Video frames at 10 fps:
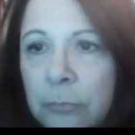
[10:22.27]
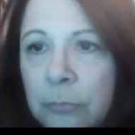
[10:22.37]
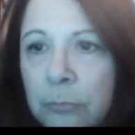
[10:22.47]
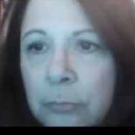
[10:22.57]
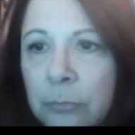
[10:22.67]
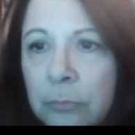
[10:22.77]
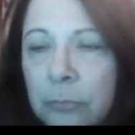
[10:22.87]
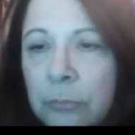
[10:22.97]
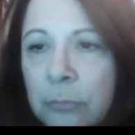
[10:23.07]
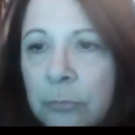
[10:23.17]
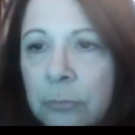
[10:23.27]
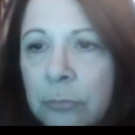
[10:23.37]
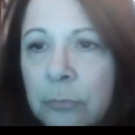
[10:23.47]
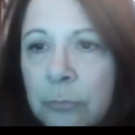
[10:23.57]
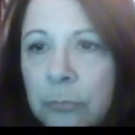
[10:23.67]

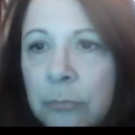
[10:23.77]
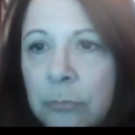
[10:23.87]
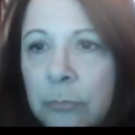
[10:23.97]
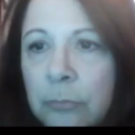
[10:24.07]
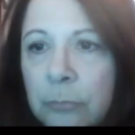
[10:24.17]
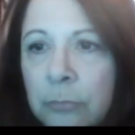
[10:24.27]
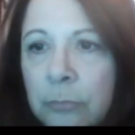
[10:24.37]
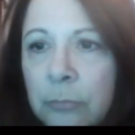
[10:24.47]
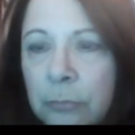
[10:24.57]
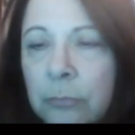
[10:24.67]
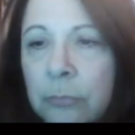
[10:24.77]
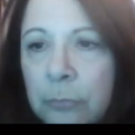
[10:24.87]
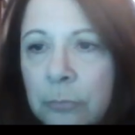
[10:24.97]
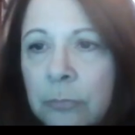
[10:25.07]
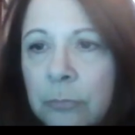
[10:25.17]

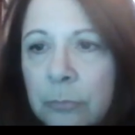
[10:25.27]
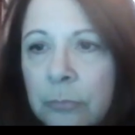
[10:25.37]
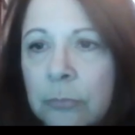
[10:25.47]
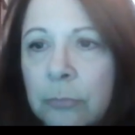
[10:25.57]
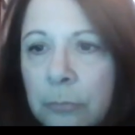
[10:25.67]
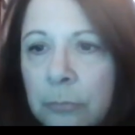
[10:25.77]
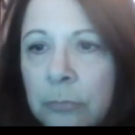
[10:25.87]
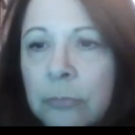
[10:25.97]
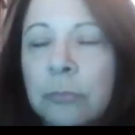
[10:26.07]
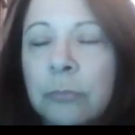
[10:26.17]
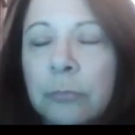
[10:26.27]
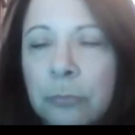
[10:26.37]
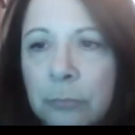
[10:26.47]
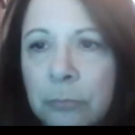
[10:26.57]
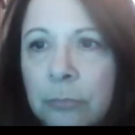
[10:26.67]

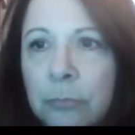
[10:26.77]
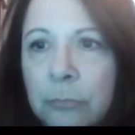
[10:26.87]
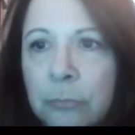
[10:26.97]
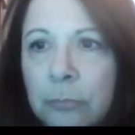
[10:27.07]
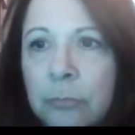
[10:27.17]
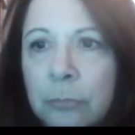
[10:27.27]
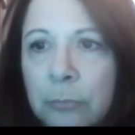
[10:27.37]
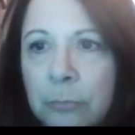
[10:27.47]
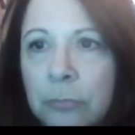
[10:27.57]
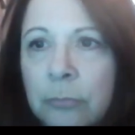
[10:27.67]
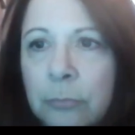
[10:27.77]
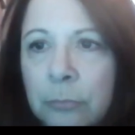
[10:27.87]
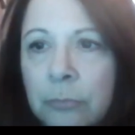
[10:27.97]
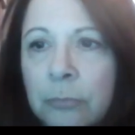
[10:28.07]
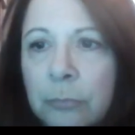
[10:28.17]

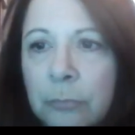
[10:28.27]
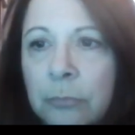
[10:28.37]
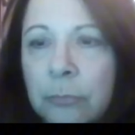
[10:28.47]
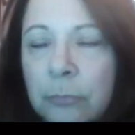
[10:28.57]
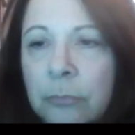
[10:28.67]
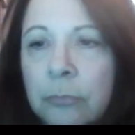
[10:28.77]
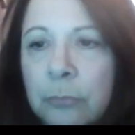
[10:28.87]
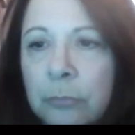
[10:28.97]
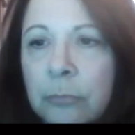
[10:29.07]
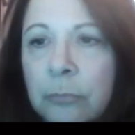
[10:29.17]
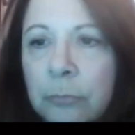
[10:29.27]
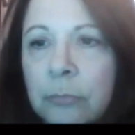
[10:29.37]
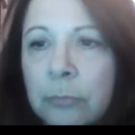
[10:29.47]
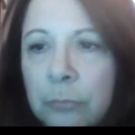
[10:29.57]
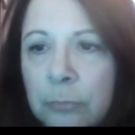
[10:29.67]

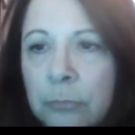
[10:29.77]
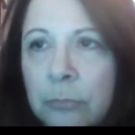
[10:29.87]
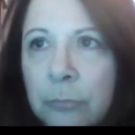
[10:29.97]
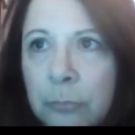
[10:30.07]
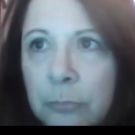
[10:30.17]
No words are spoken by the person on screen.